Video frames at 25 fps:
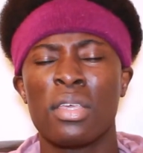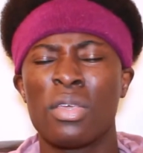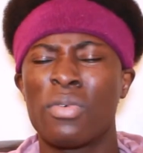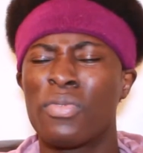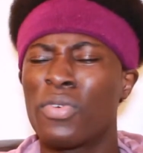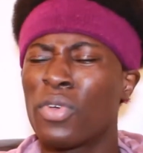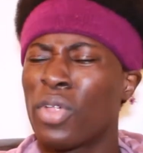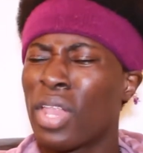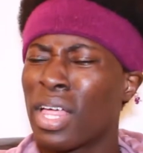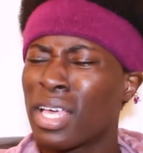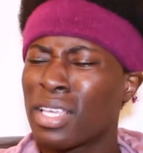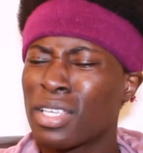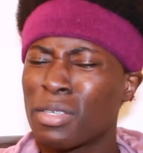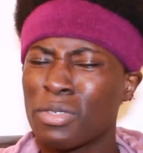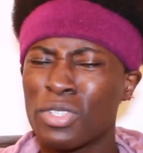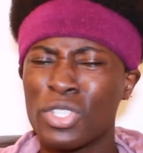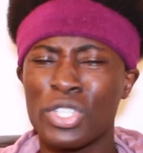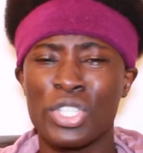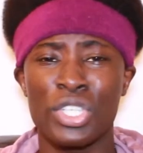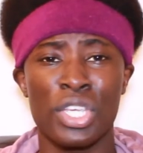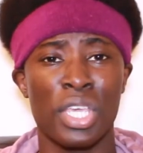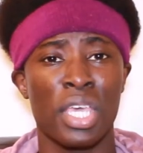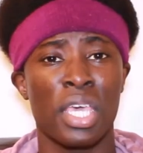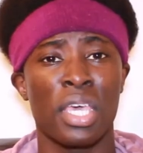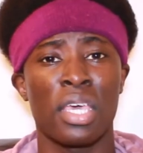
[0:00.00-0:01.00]
You feel like
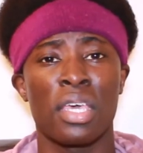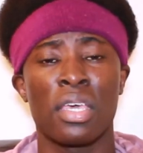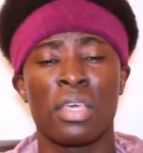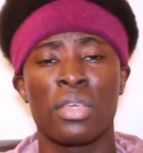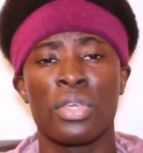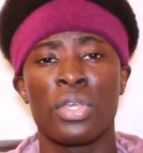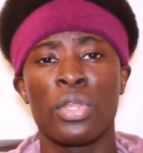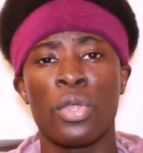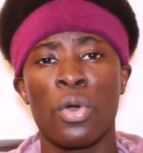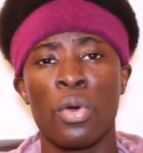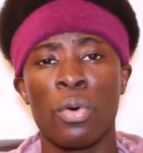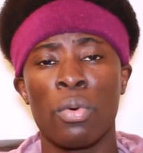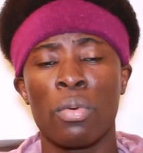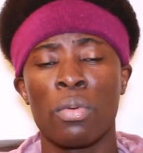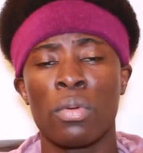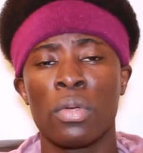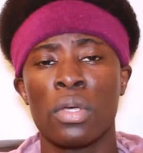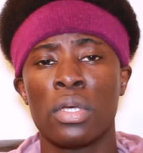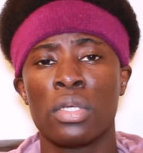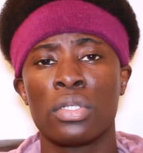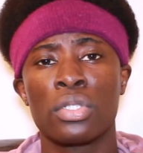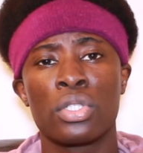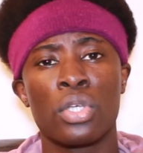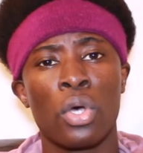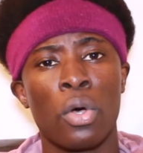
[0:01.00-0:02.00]
shit, you know?
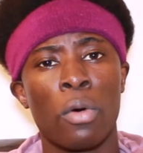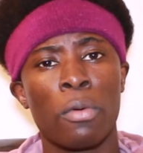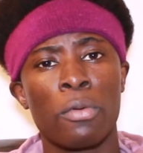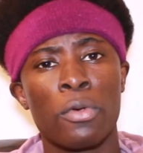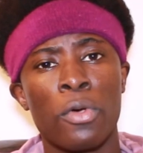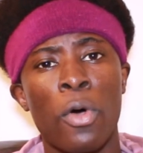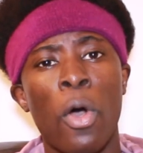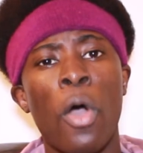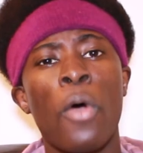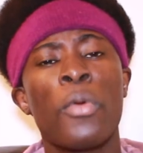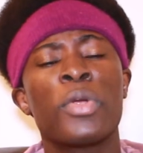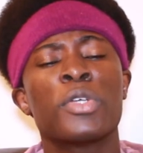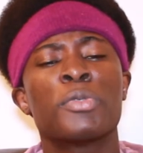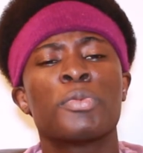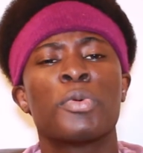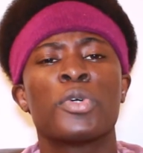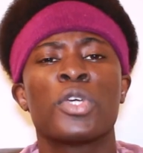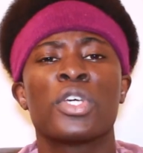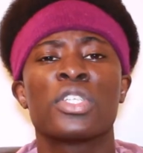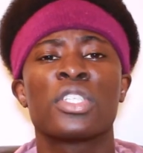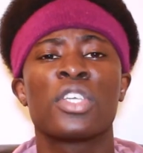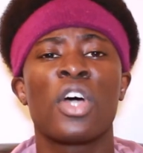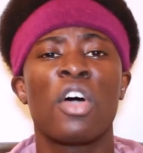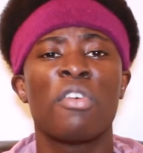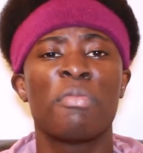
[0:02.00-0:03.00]
So always
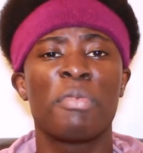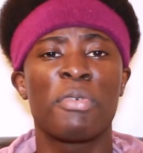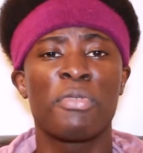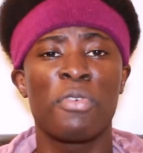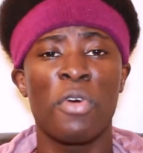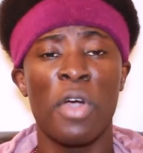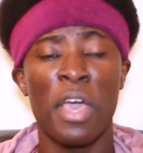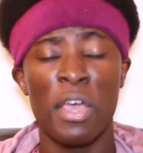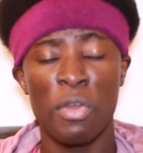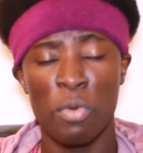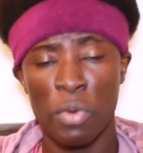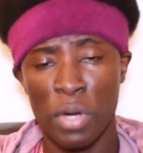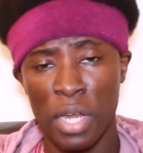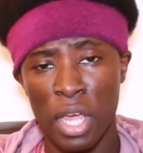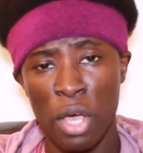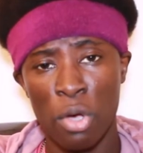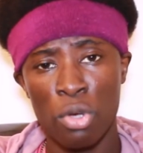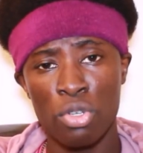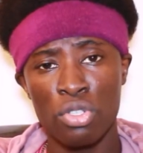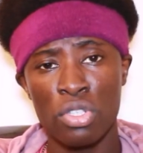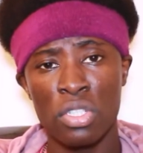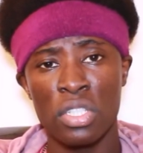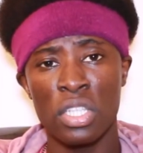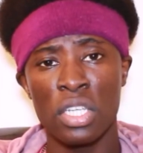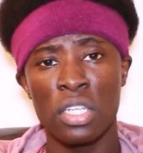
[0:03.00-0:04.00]
put yourself before everyone
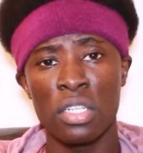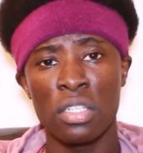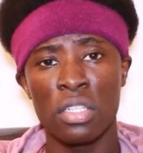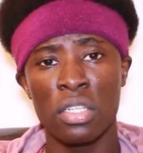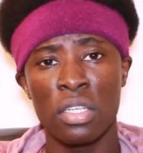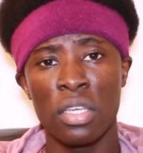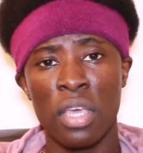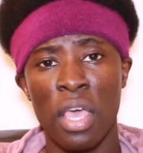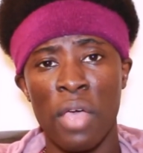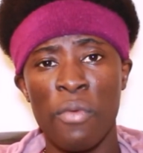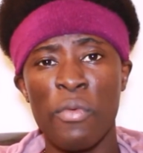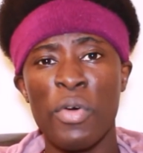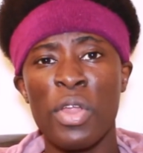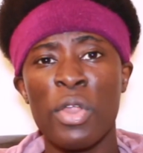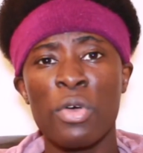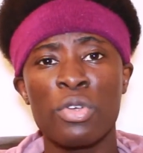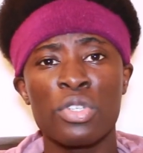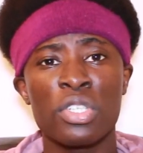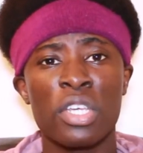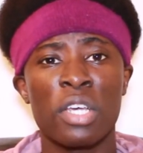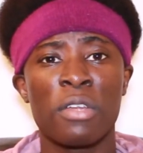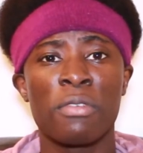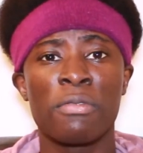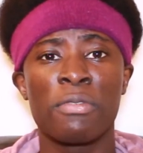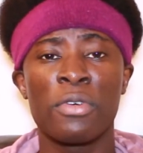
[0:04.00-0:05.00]
else, then everyone
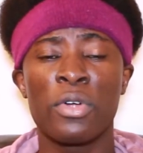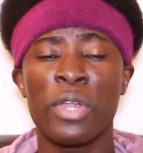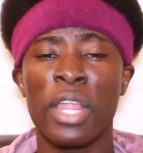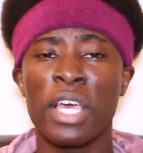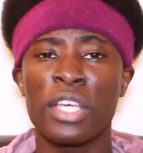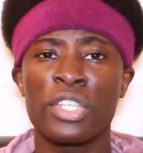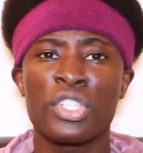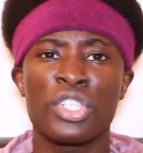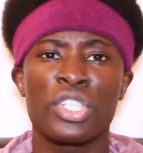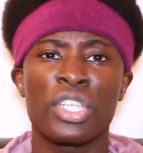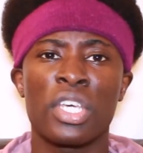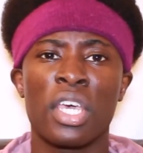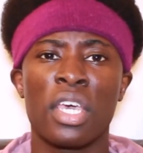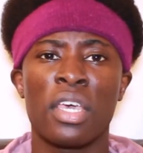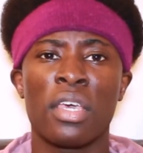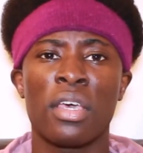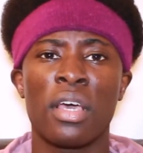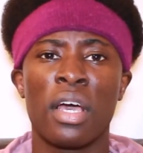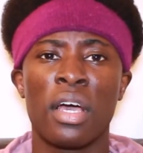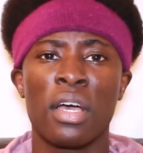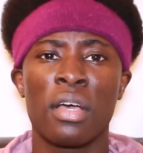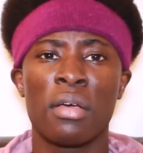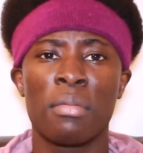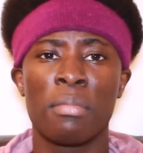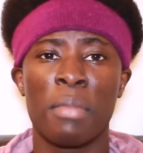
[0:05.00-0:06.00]
else can feel like
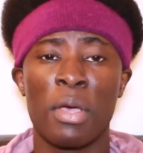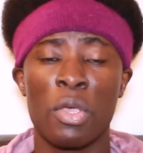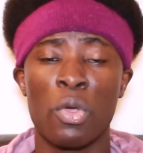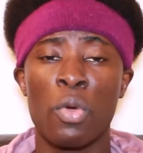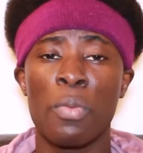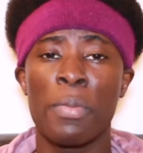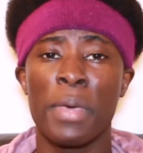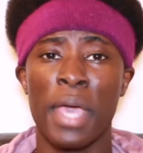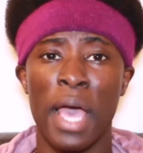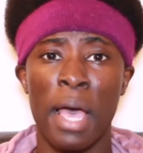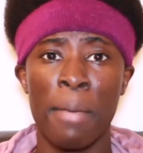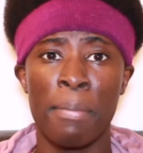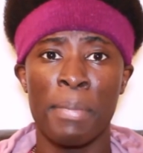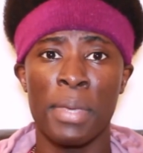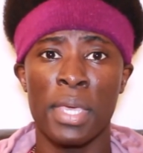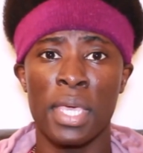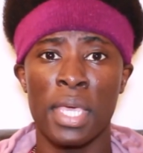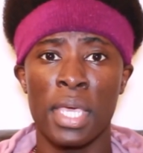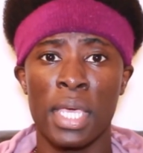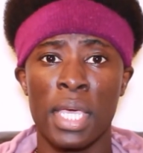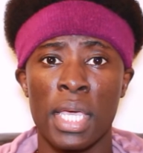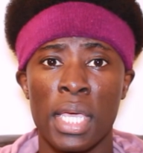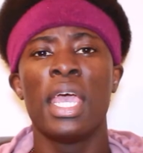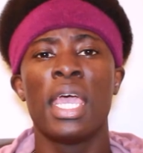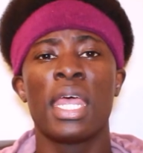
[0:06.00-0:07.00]
shit, but you'll be happy.
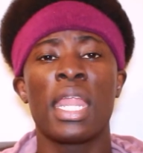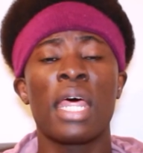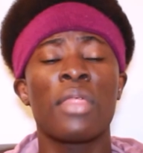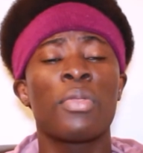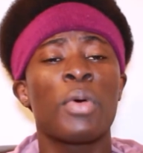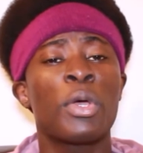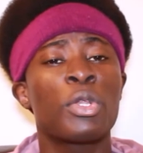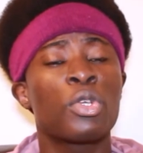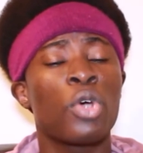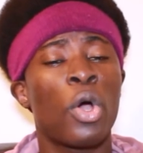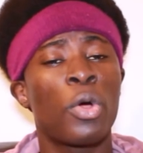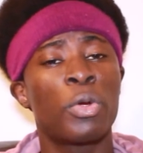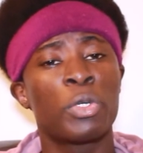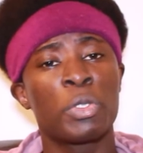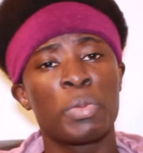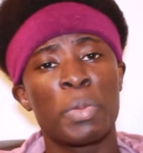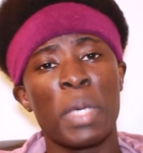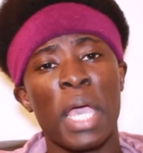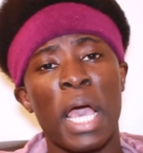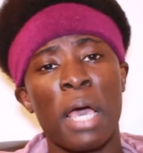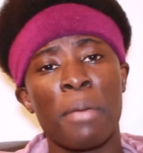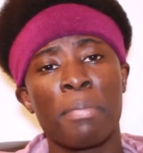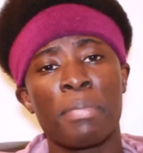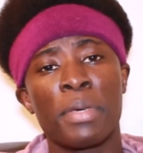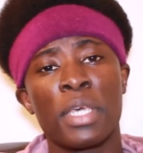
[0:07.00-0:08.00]
Another way to always
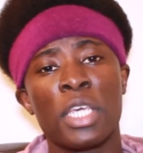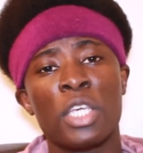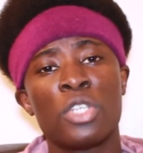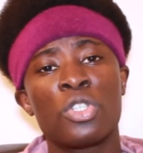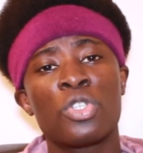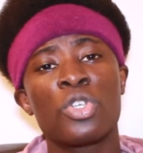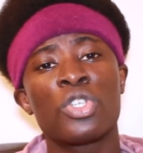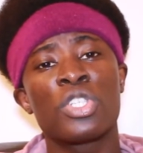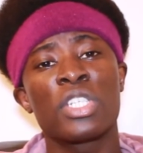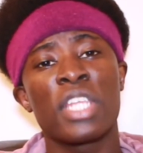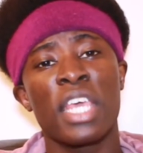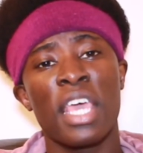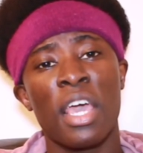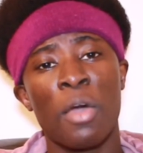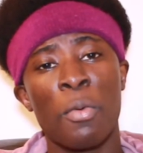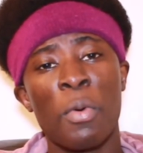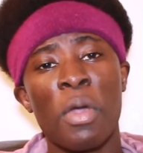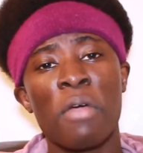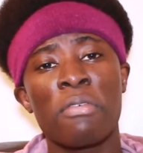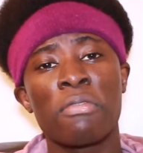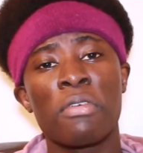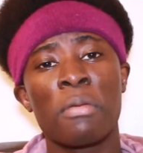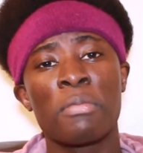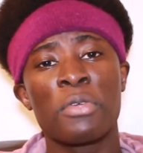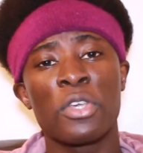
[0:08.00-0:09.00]
be happy is to stay
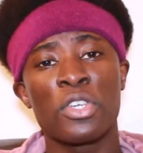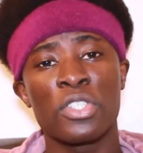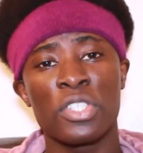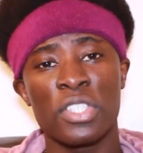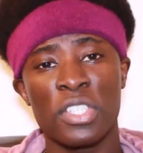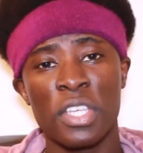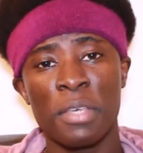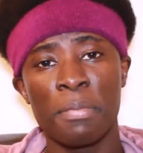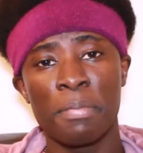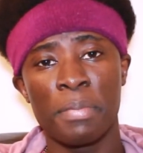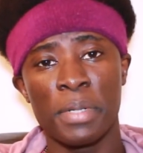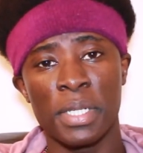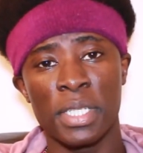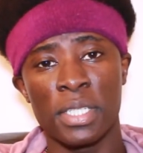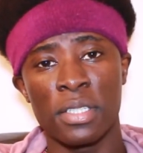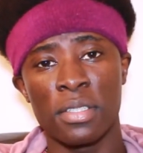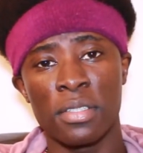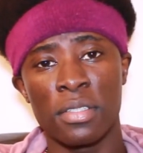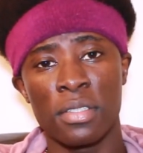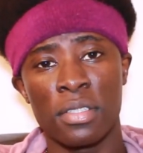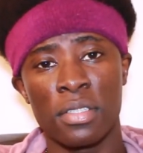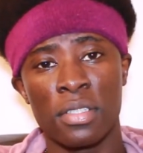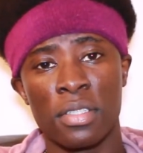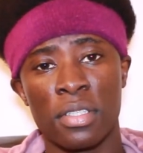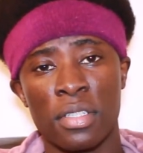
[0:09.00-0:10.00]
away from your
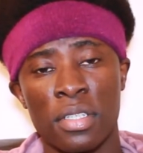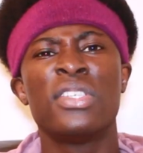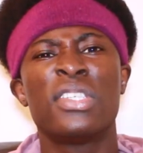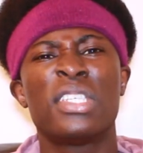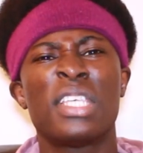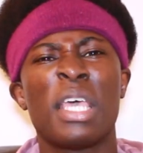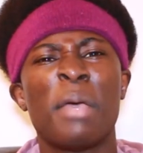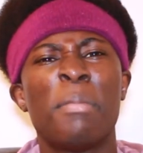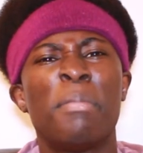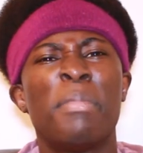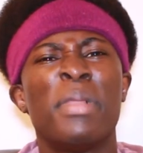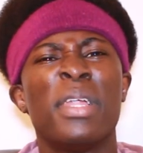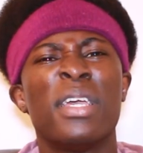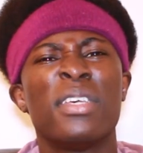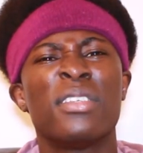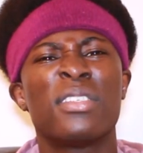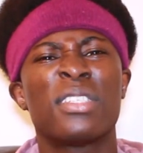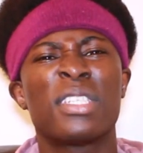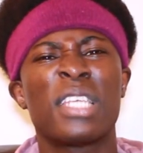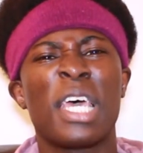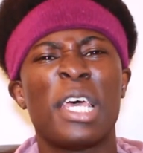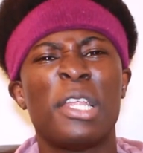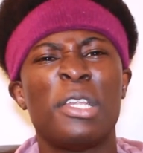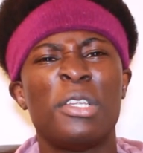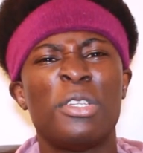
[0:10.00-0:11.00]
siblings.
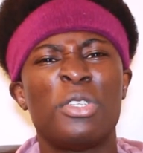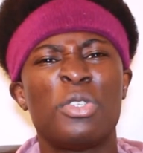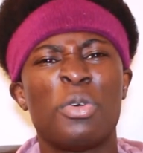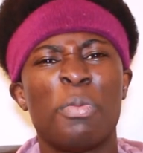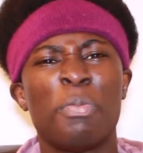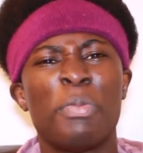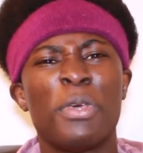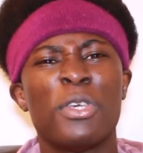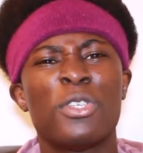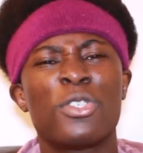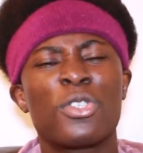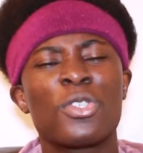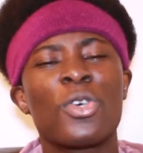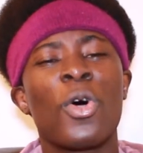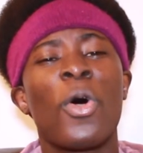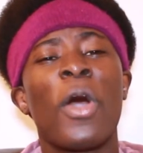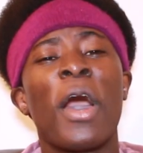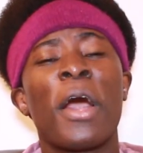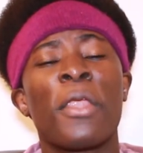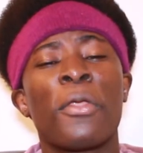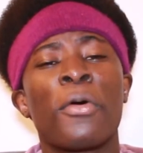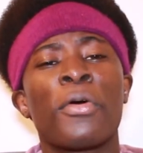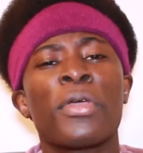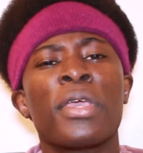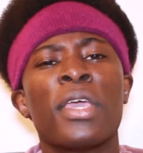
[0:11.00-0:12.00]
Siblings tend to be
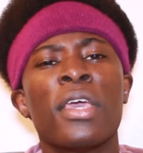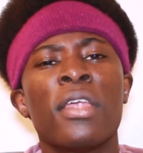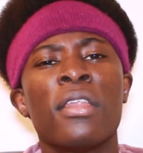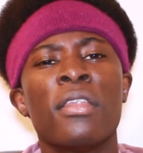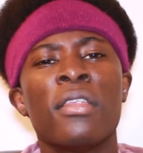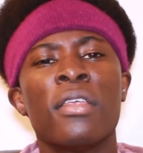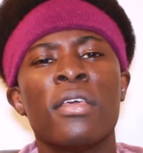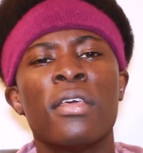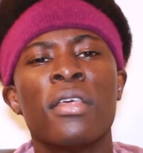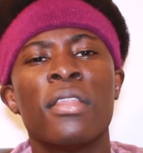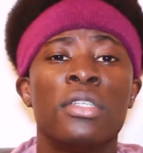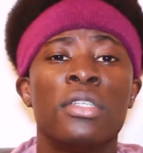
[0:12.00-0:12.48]
so annoying.